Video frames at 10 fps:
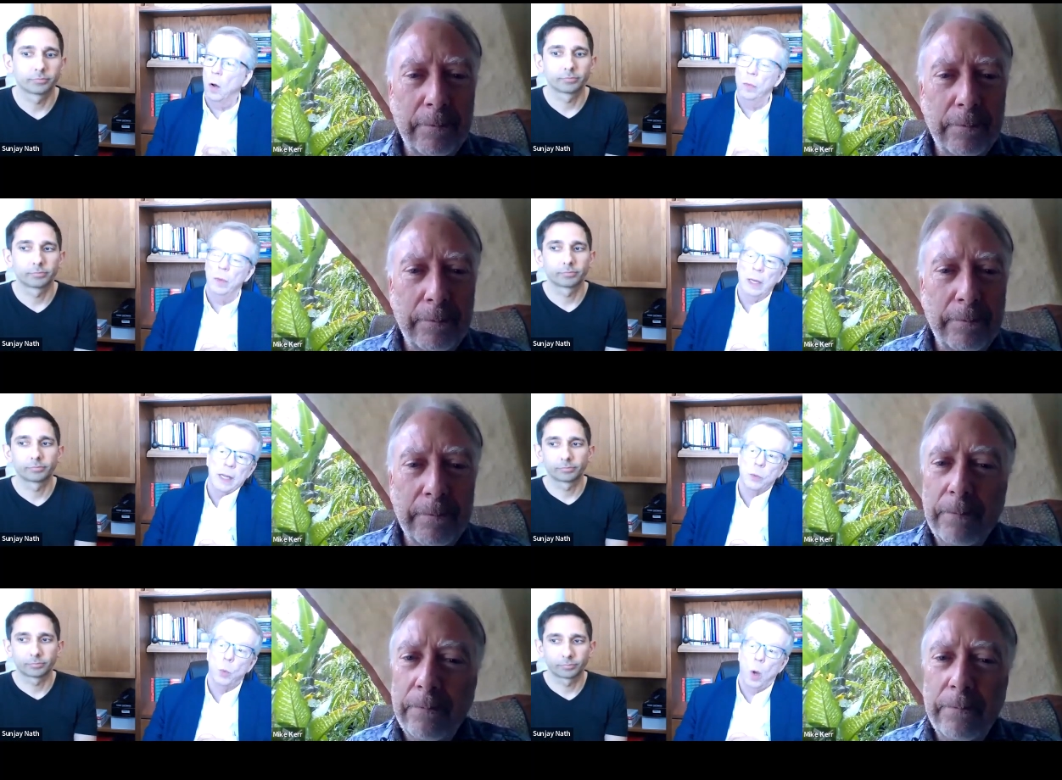Speaker 1: on the
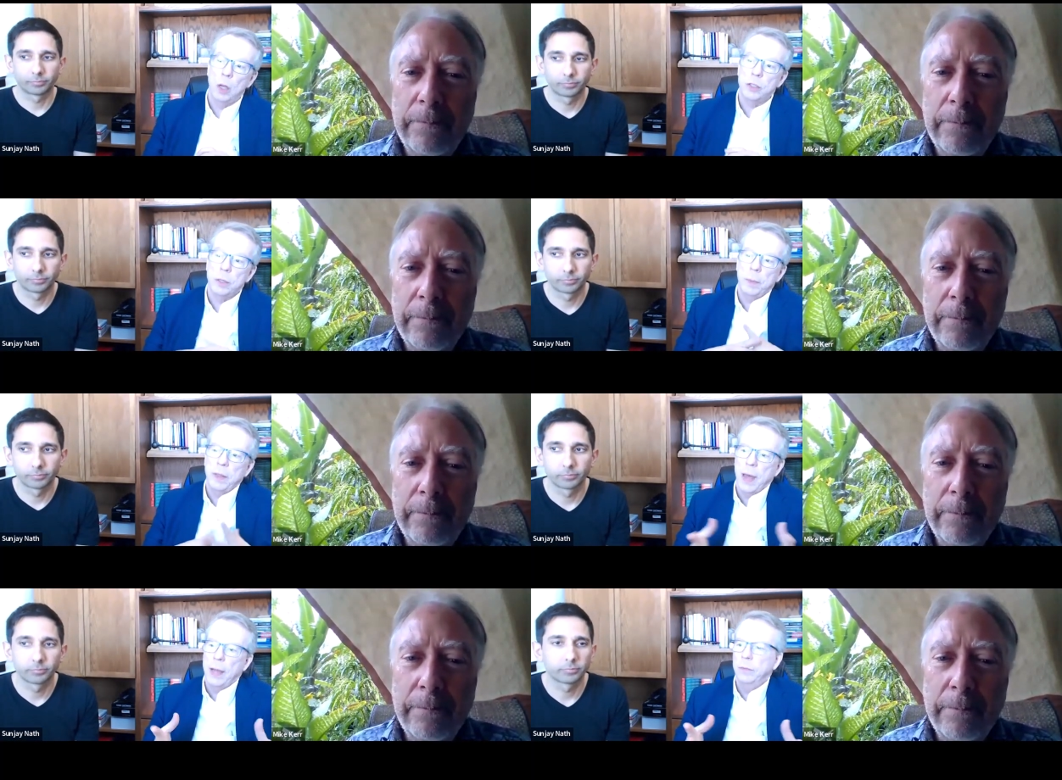list was to
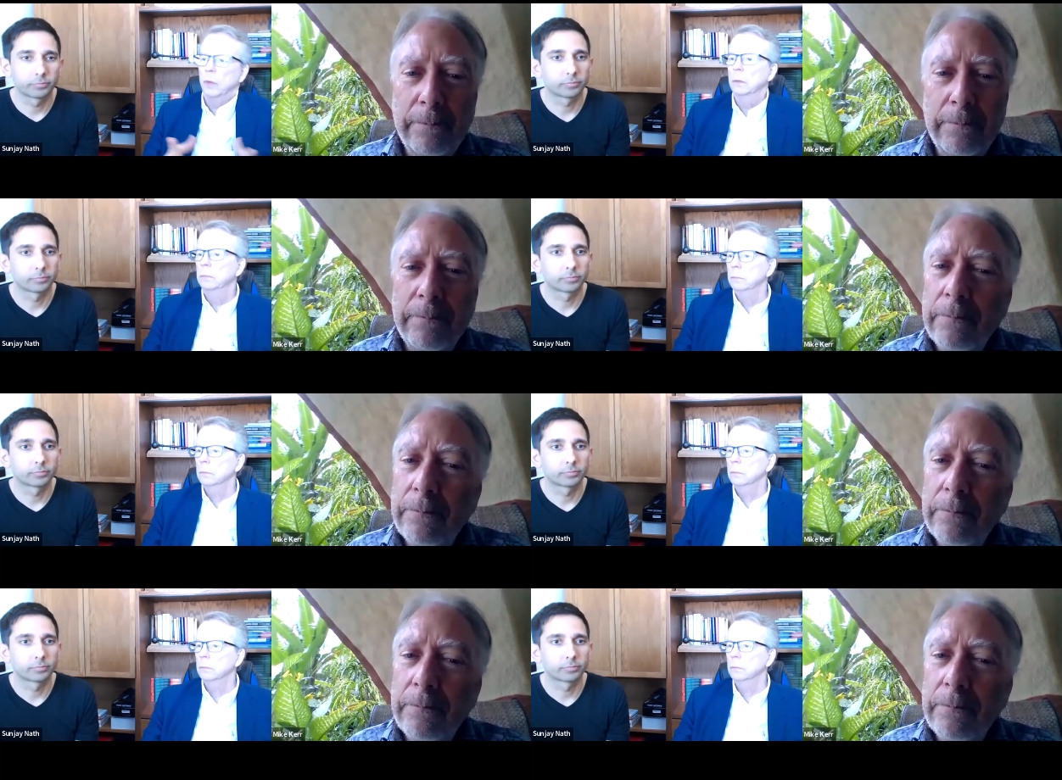be thankful.